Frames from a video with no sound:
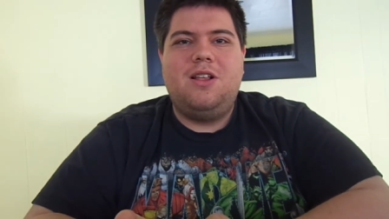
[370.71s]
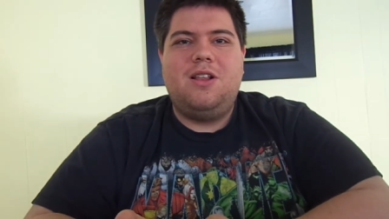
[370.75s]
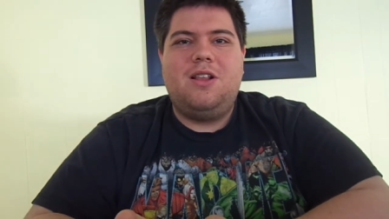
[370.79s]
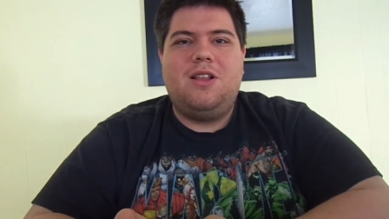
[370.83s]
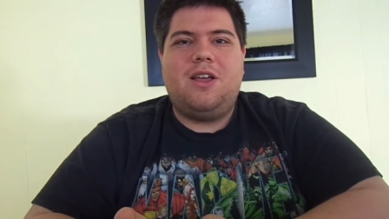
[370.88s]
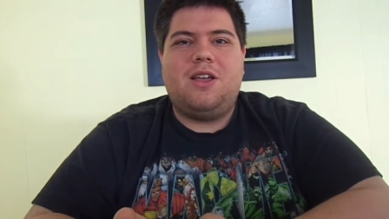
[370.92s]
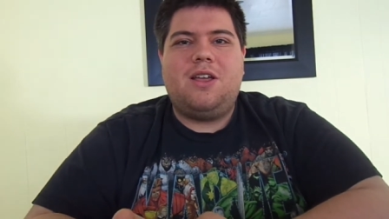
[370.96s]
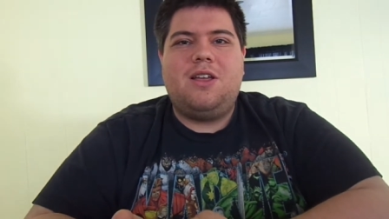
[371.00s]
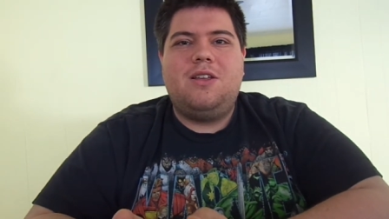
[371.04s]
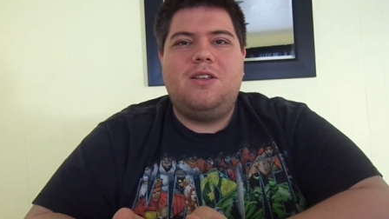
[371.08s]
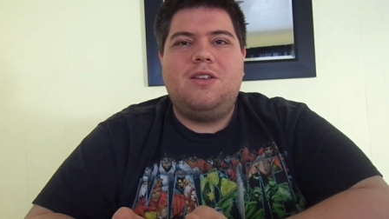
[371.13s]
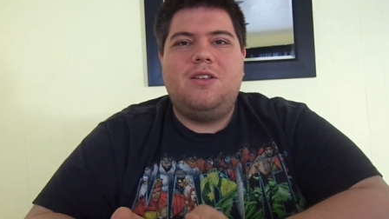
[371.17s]

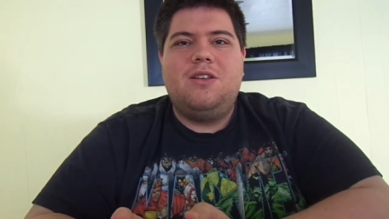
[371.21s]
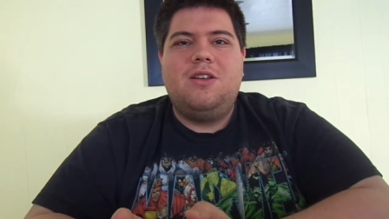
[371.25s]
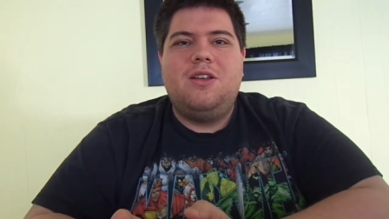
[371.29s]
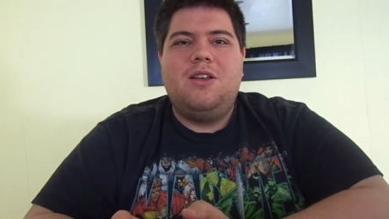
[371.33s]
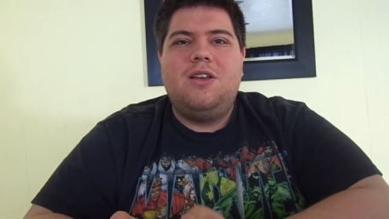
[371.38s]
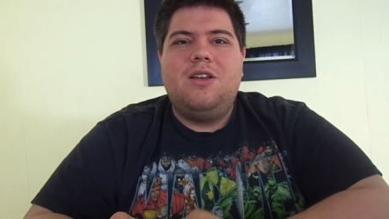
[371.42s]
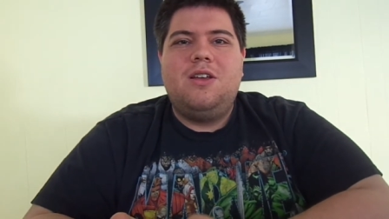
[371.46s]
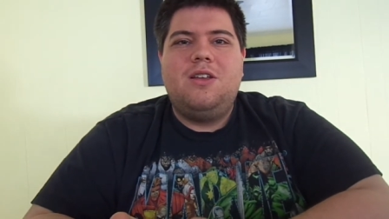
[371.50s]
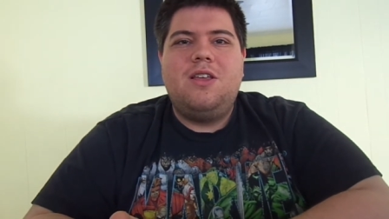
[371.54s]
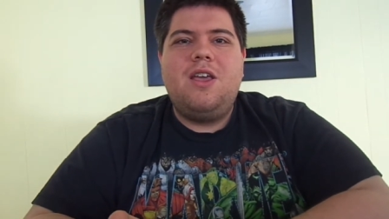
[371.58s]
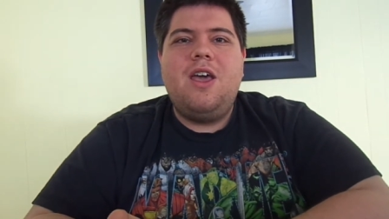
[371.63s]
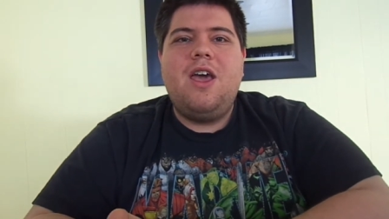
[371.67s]
Like,
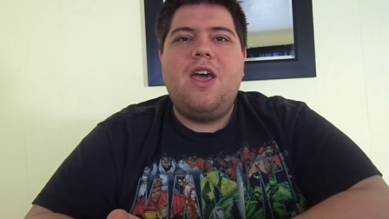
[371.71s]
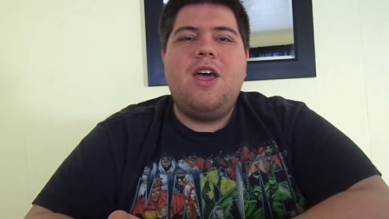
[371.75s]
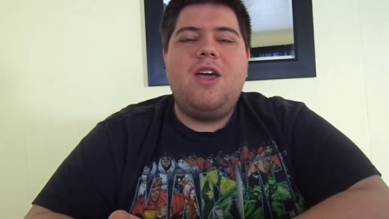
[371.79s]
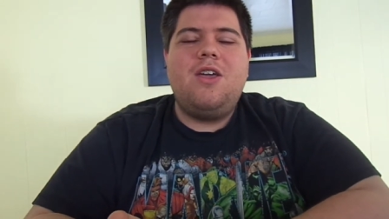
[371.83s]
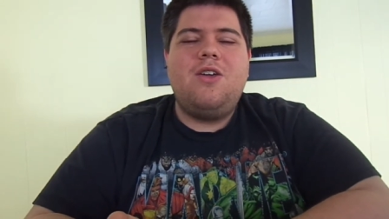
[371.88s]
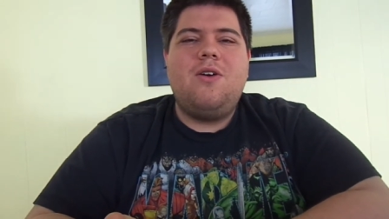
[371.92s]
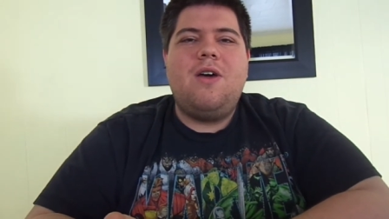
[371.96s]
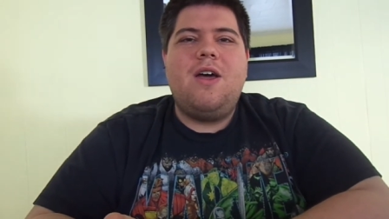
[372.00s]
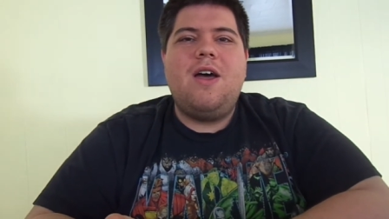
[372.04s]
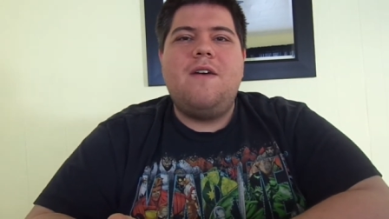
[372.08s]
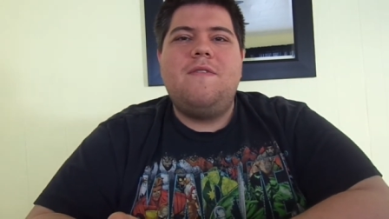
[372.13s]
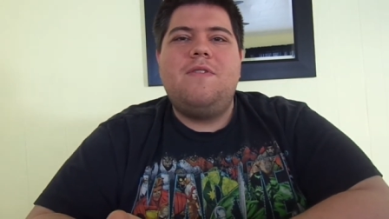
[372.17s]
yeah,
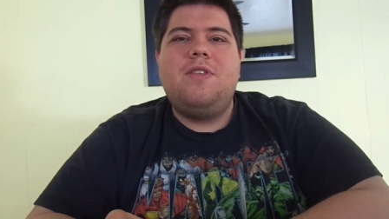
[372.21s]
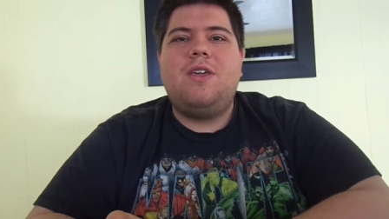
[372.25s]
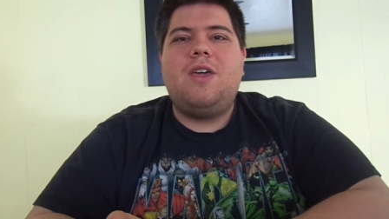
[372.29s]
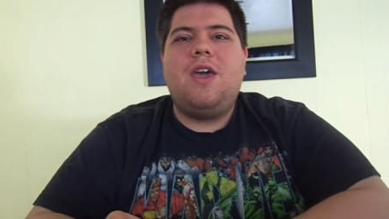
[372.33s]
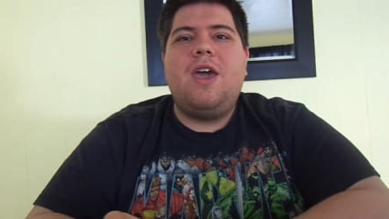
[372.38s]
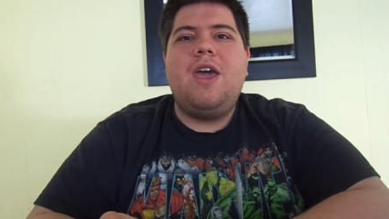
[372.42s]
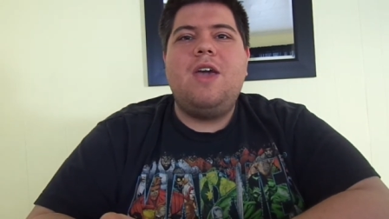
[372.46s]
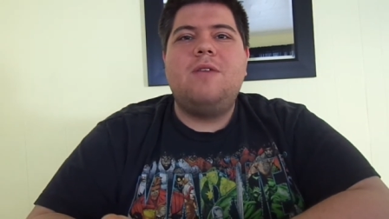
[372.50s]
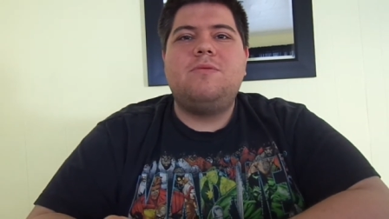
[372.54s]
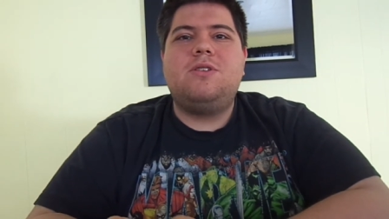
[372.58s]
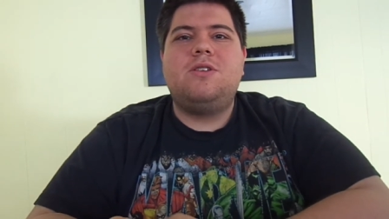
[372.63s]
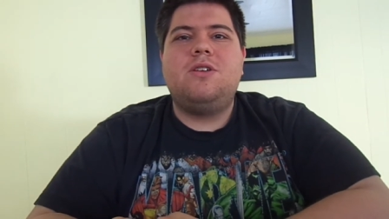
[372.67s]
you have the
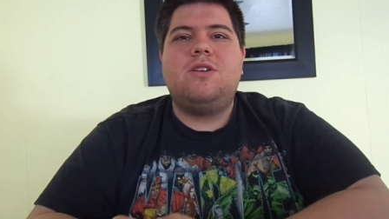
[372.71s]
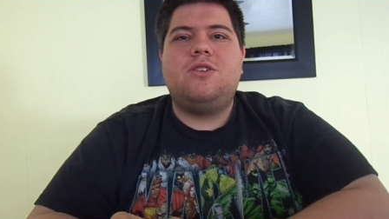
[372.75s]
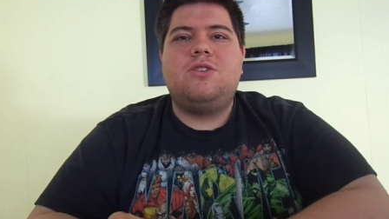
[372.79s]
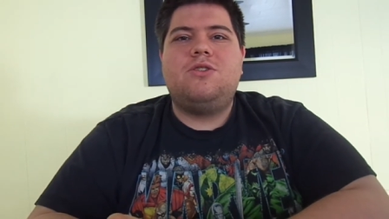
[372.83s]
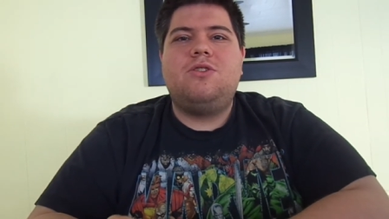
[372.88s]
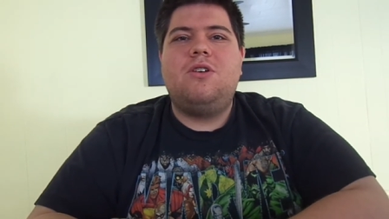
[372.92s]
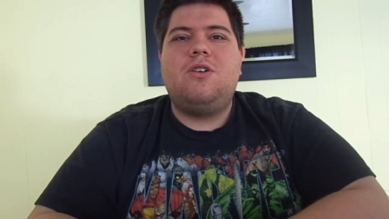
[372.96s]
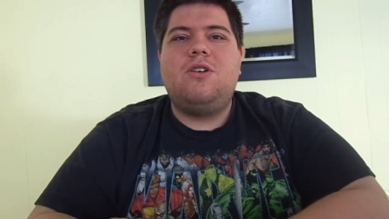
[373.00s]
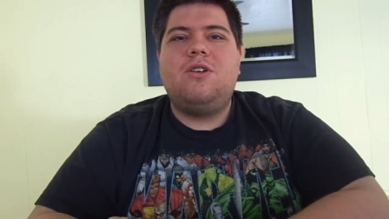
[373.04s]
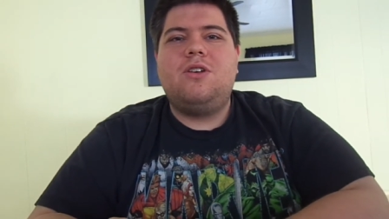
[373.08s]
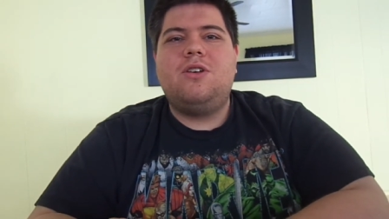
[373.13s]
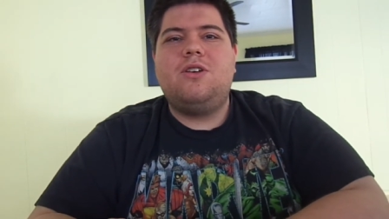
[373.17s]
games and
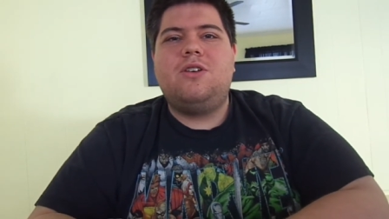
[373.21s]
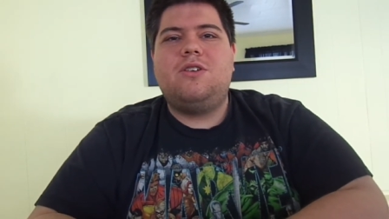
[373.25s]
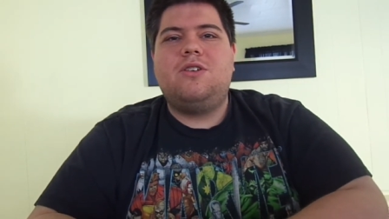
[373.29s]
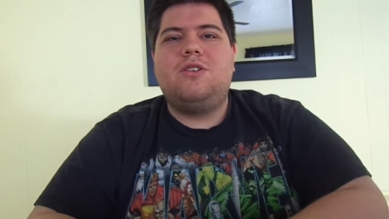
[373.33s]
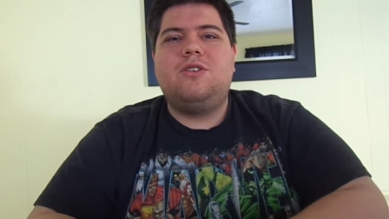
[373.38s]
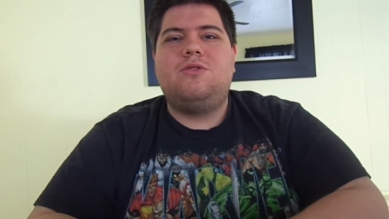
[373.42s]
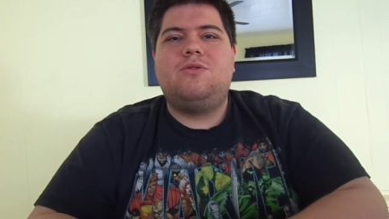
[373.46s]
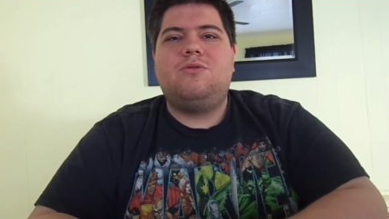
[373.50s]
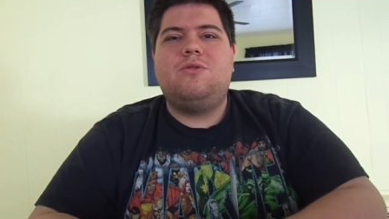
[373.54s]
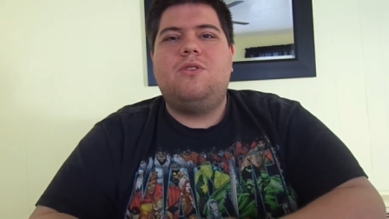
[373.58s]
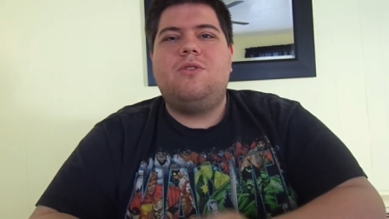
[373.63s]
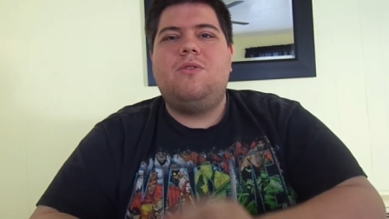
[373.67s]

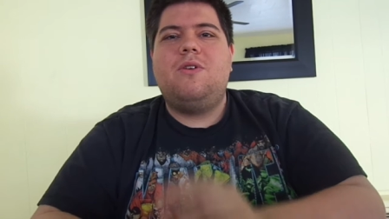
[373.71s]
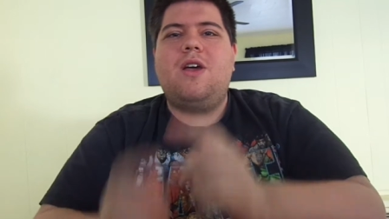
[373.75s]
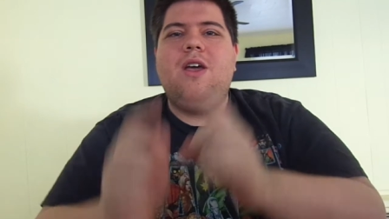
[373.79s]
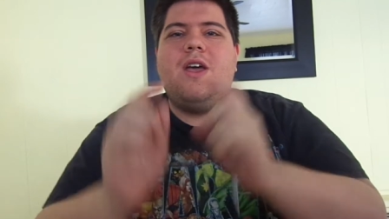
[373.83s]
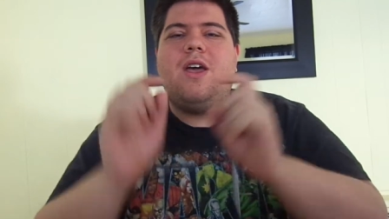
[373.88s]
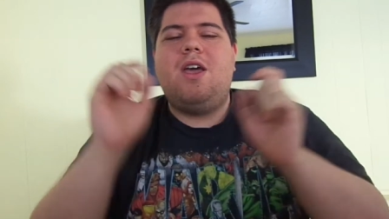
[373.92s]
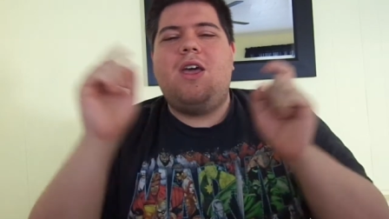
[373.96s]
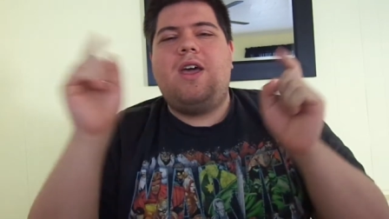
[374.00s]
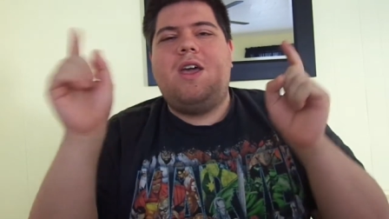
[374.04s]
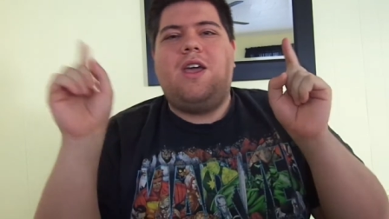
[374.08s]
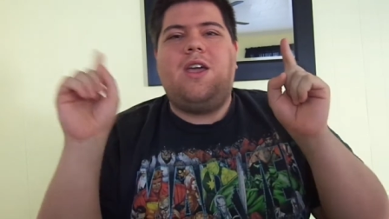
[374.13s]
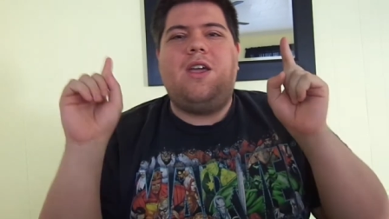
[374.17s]
controllers,
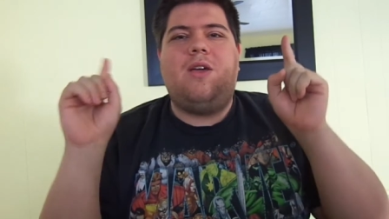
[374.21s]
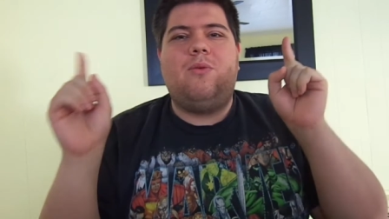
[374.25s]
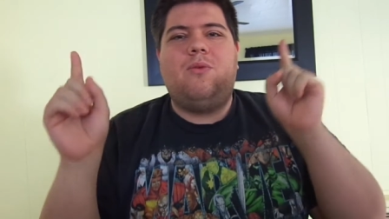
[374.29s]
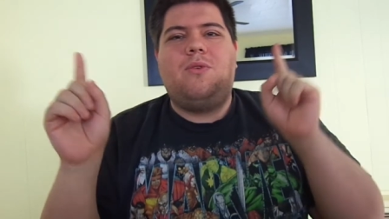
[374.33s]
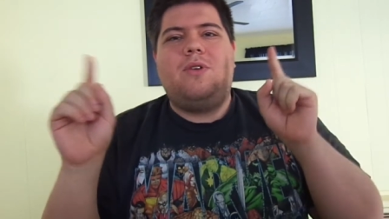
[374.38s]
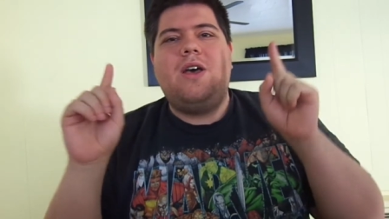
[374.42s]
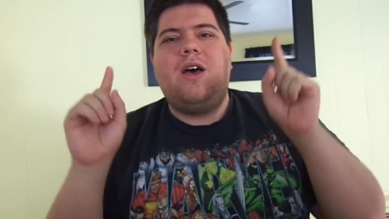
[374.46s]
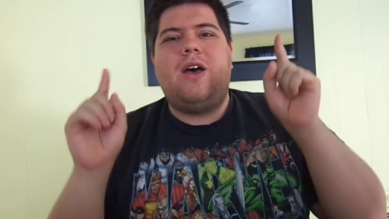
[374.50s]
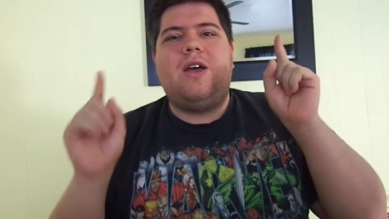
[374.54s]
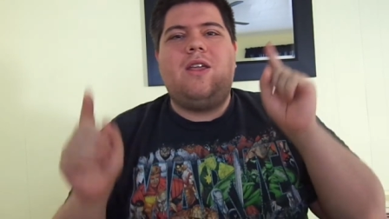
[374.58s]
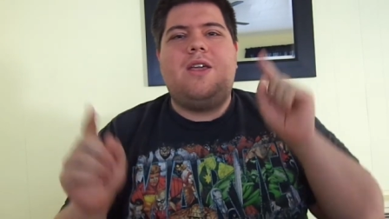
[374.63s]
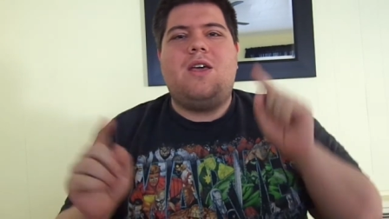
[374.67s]
hooray,
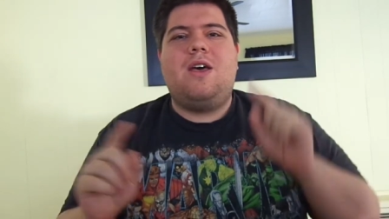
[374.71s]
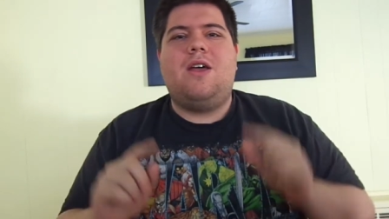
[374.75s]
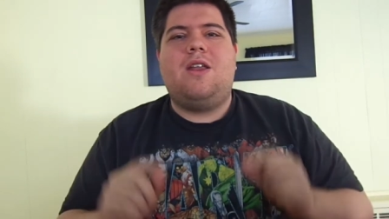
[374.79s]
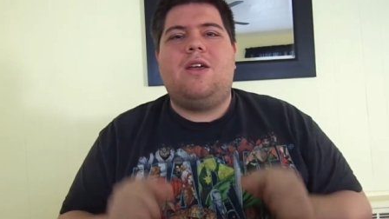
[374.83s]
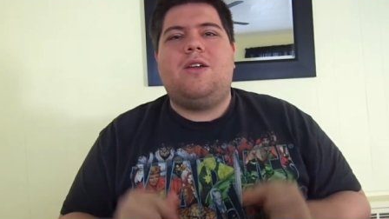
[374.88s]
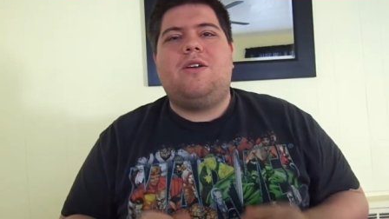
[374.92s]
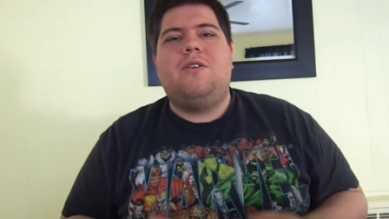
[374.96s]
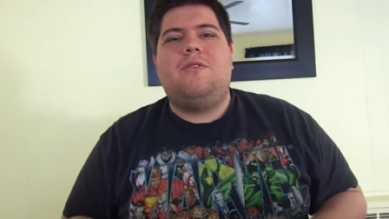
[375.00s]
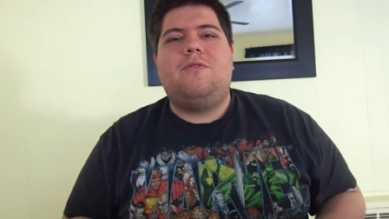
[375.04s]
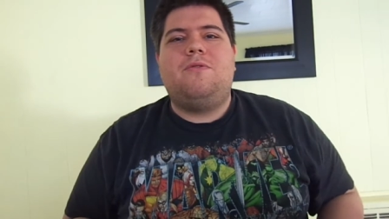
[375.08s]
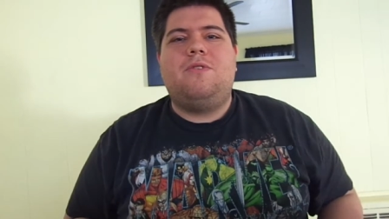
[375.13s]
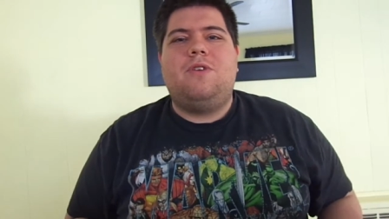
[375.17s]
yada yada,
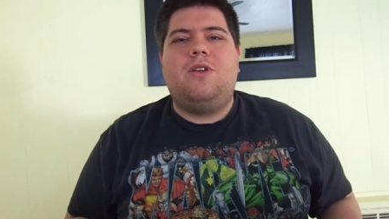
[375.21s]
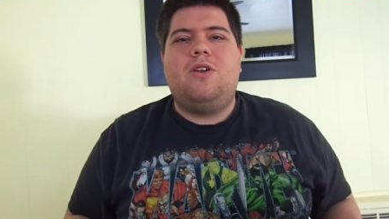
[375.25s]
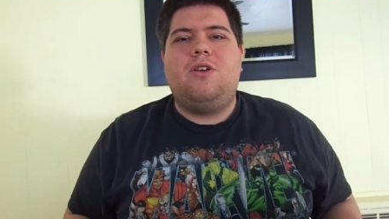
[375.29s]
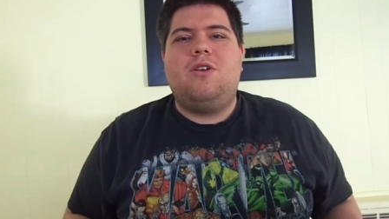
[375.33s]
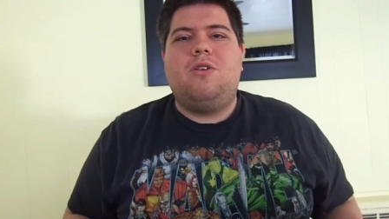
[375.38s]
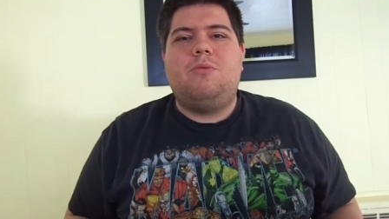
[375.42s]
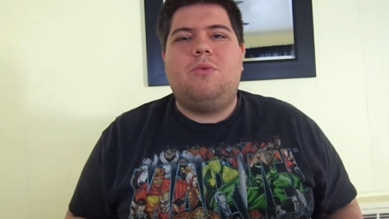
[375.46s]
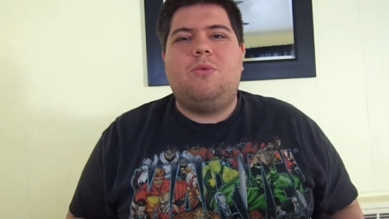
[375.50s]
good for you.